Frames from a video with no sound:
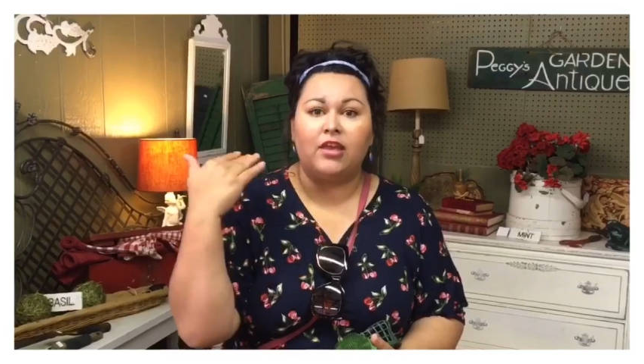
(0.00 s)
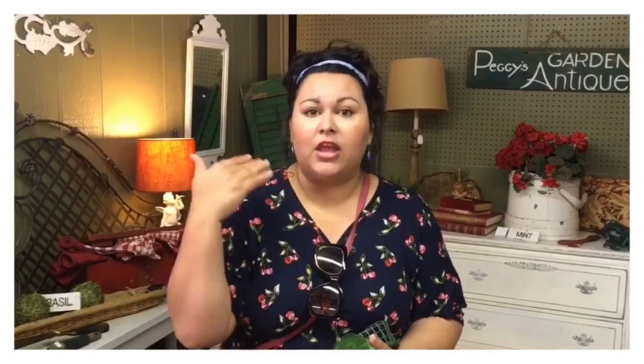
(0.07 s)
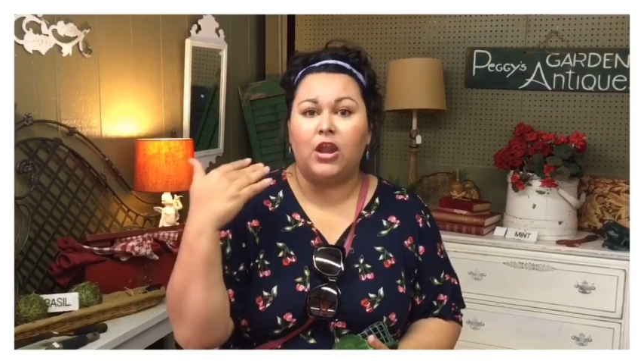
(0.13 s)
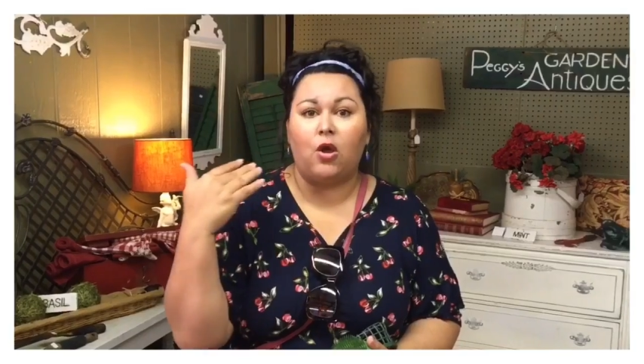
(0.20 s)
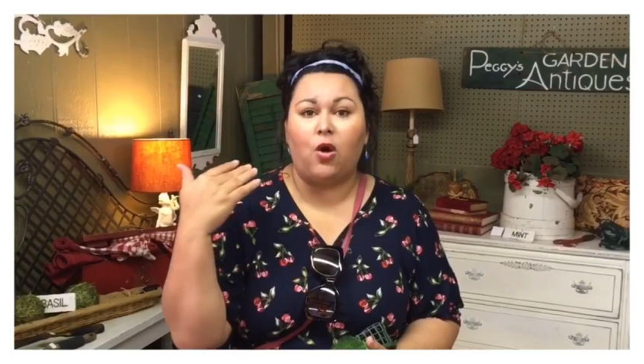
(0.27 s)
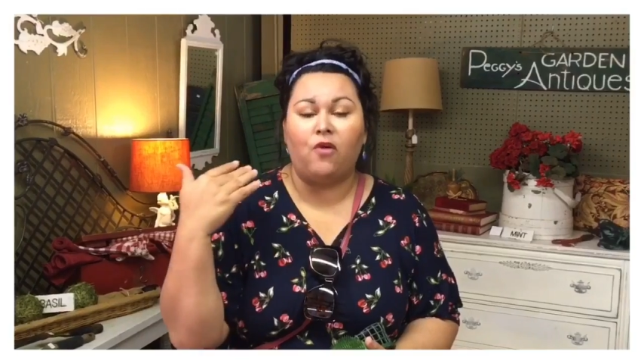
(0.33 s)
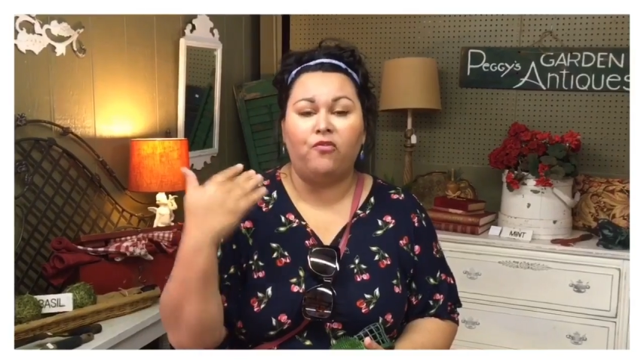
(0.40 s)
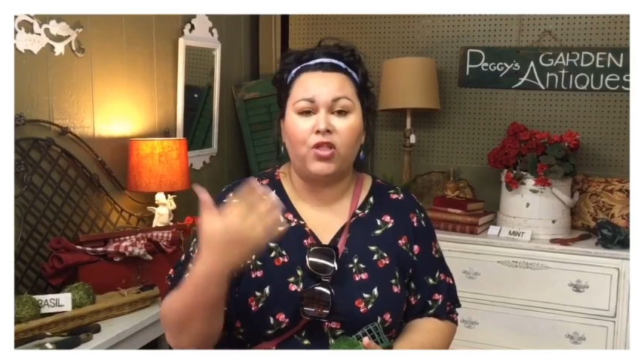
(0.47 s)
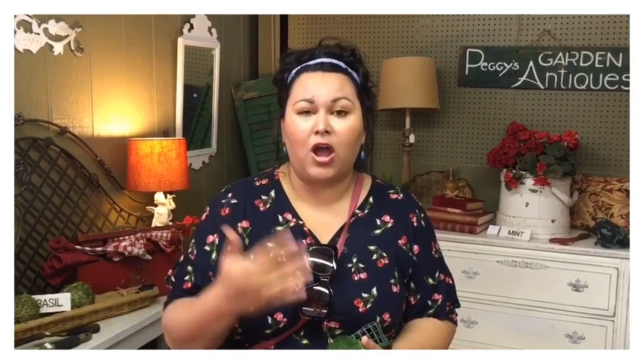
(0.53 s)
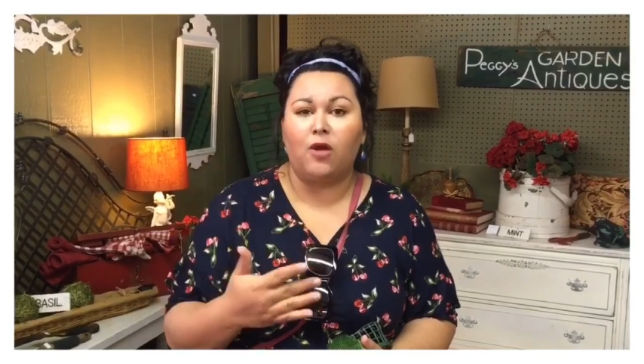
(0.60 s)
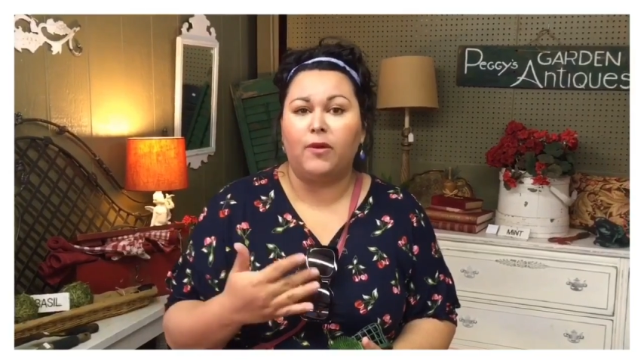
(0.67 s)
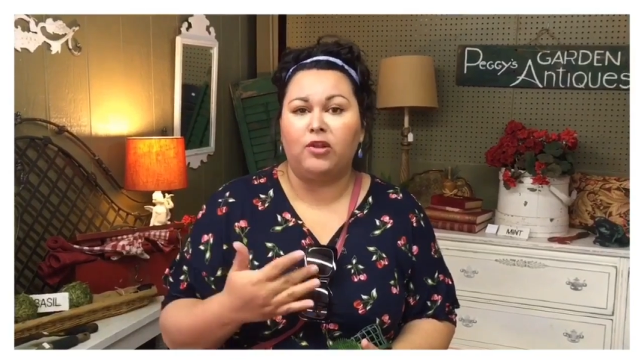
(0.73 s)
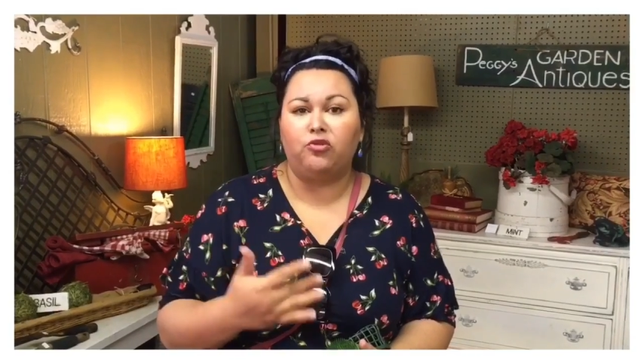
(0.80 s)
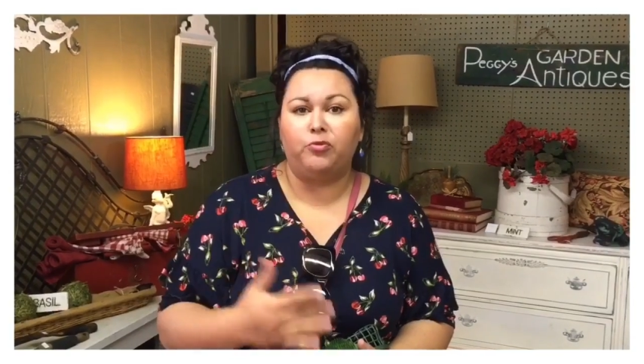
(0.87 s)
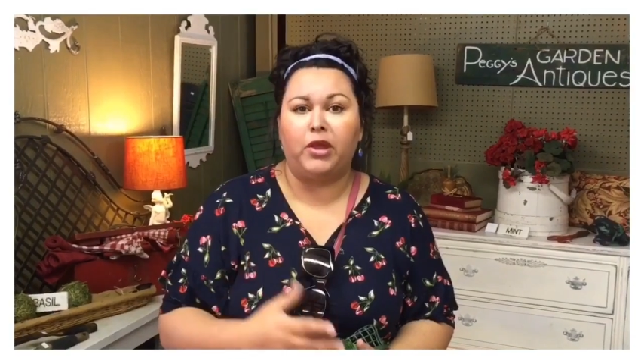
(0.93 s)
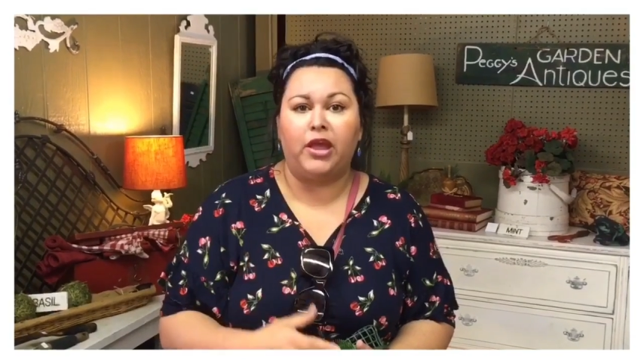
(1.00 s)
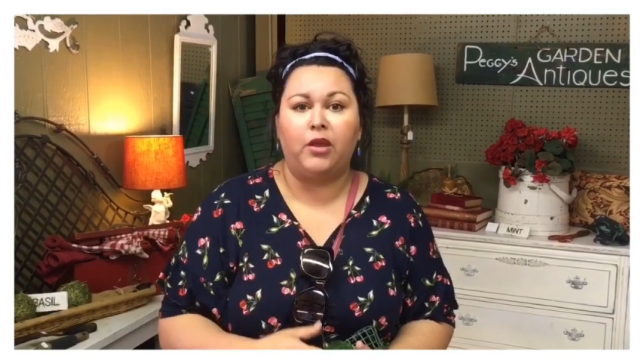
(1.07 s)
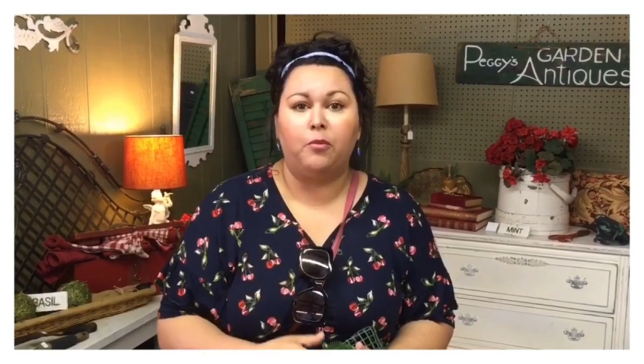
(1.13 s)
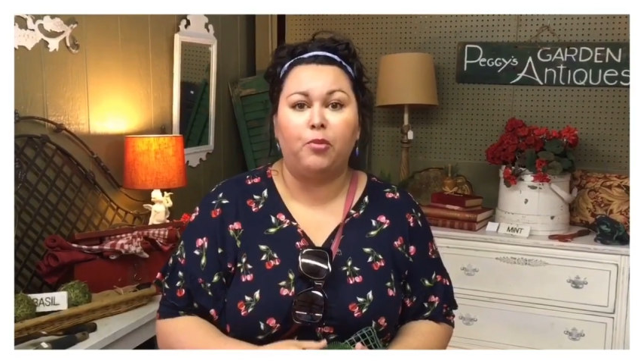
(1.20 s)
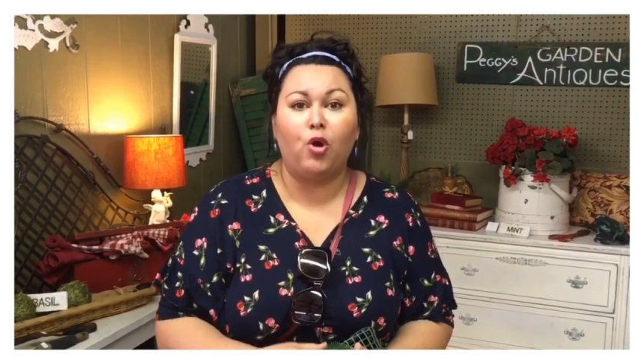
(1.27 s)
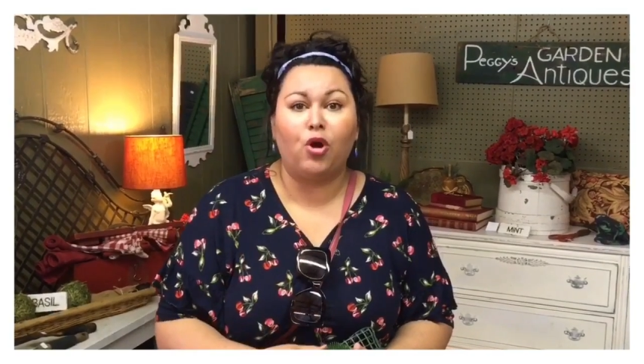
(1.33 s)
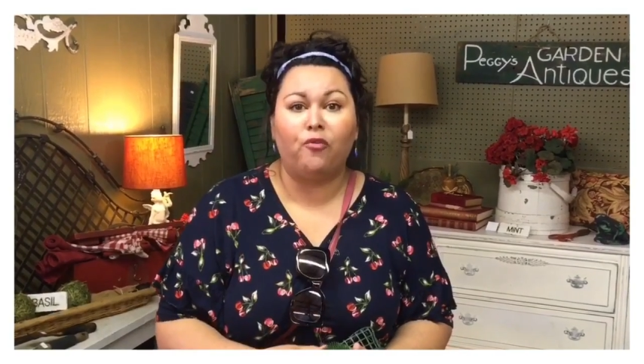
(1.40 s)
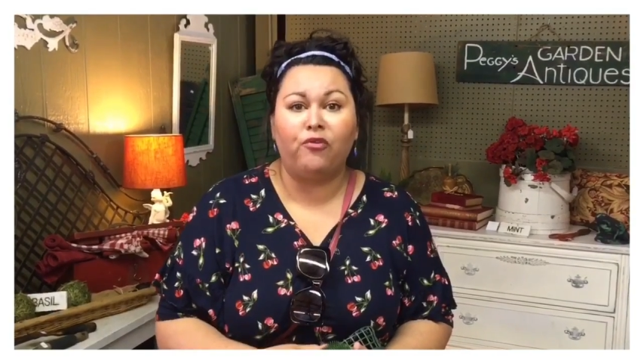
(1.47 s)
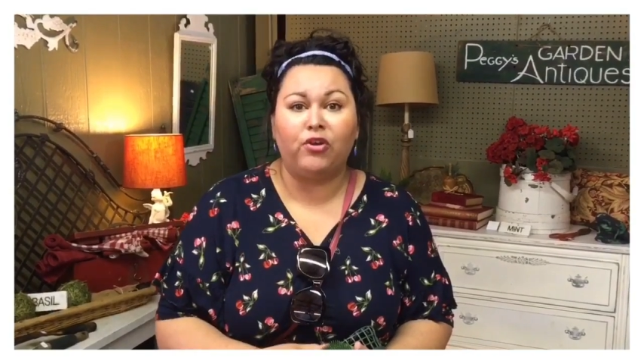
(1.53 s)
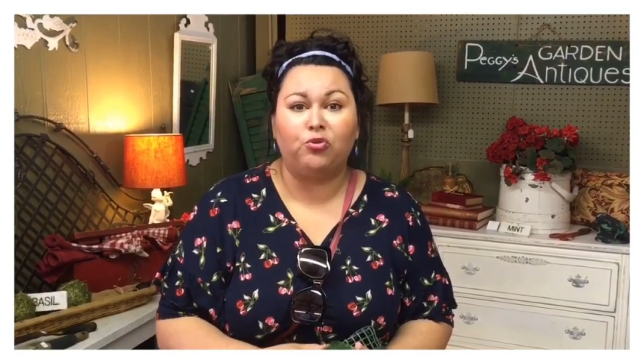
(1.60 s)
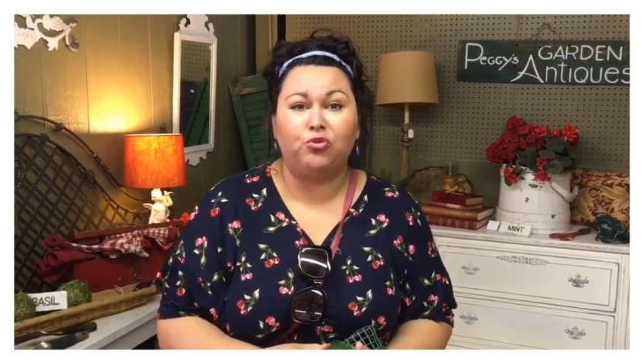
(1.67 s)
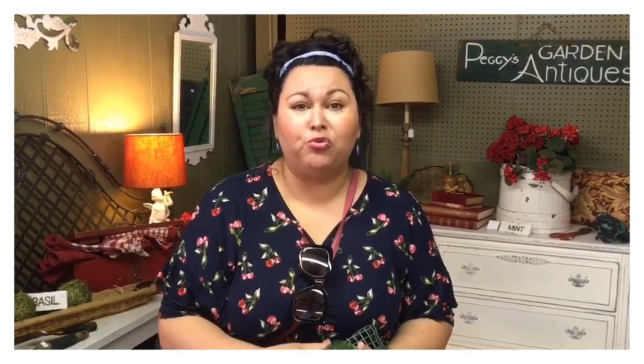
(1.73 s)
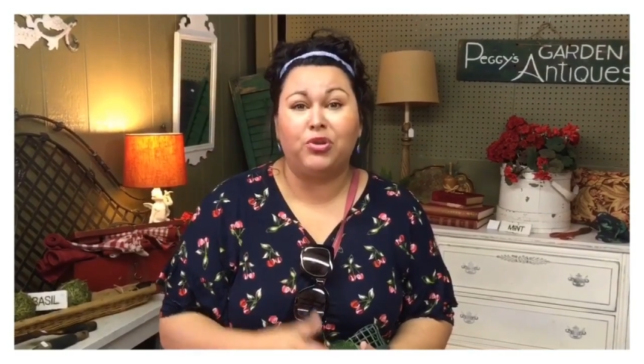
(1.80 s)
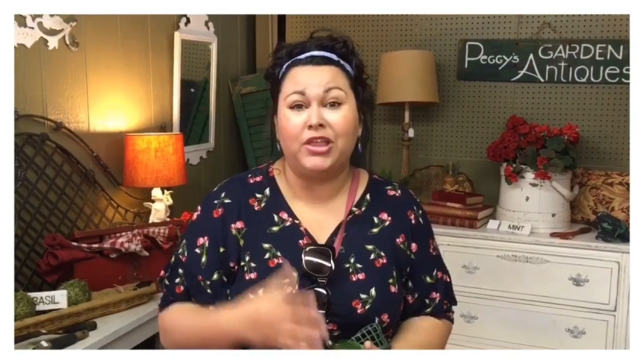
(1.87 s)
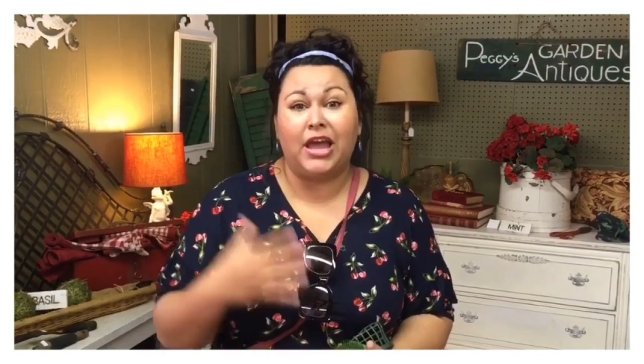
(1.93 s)
you know, a flower arrangement perfect
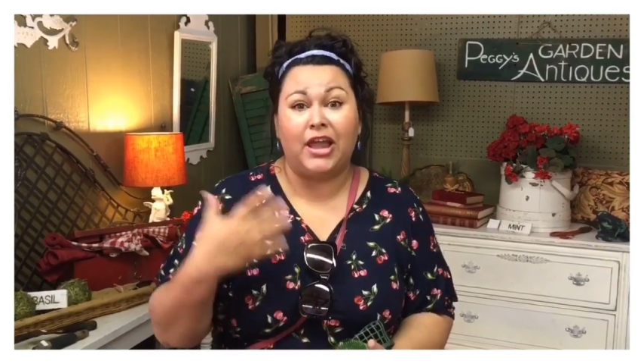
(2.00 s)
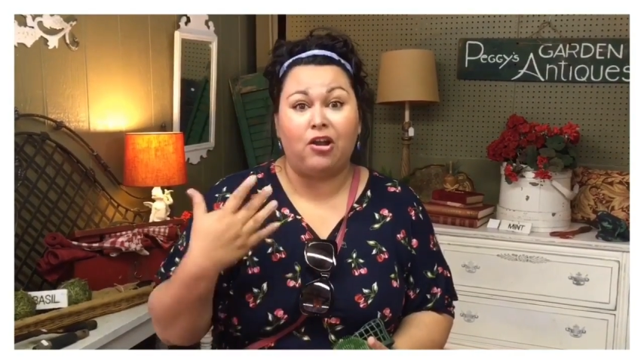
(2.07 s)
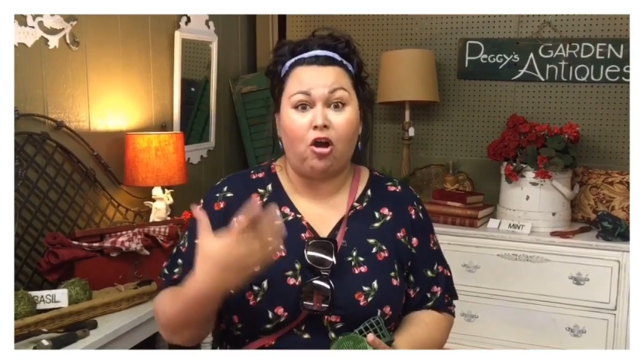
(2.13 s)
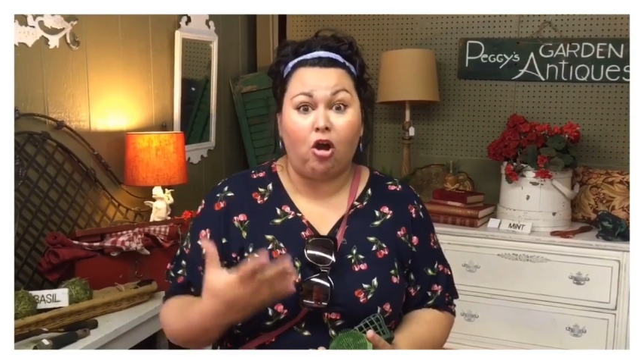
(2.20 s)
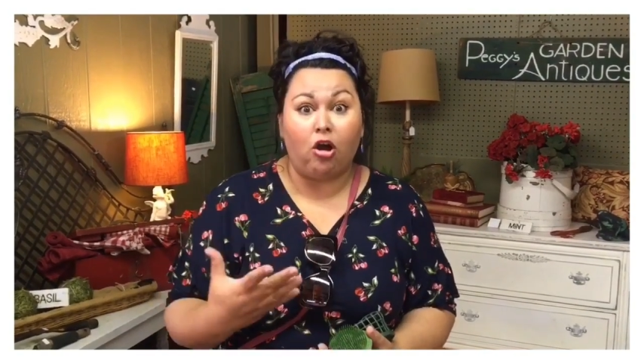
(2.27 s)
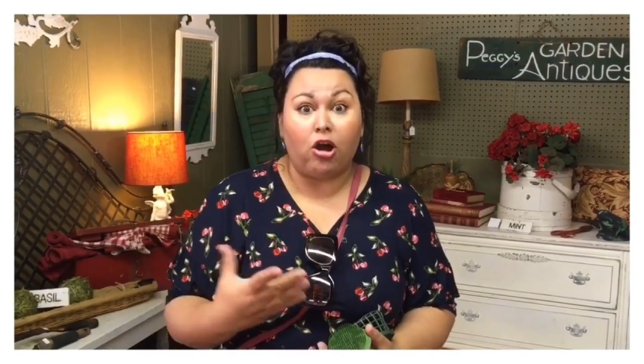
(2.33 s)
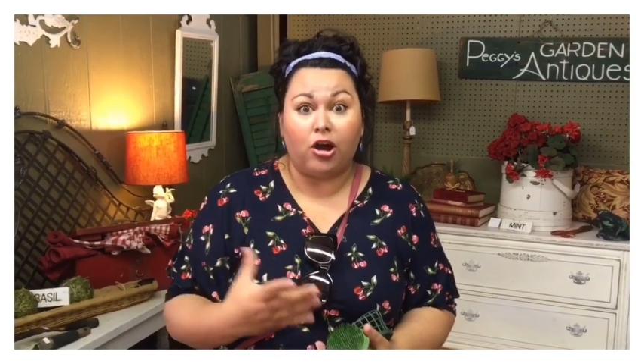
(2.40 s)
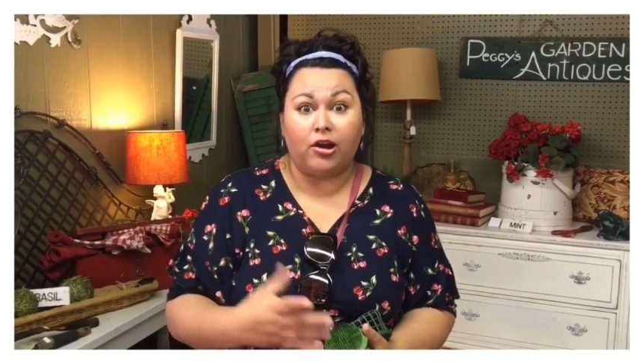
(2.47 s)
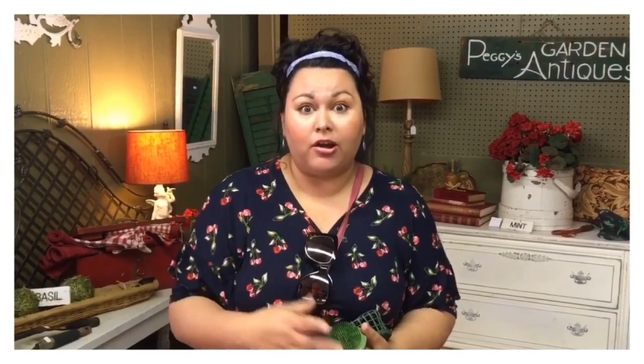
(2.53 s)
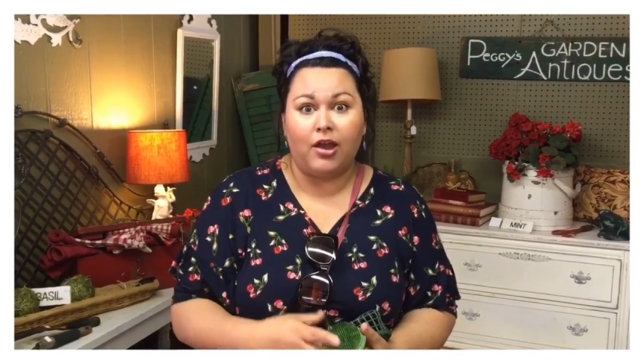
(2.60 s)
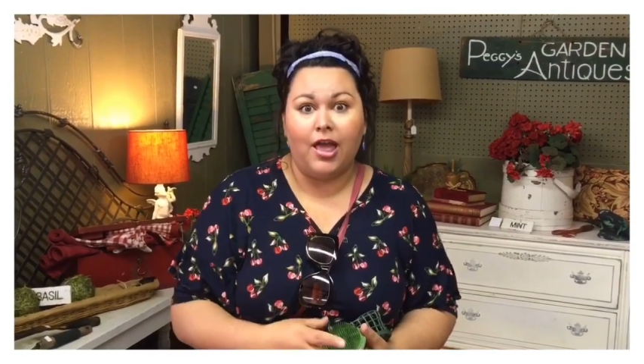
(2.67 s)
was really an art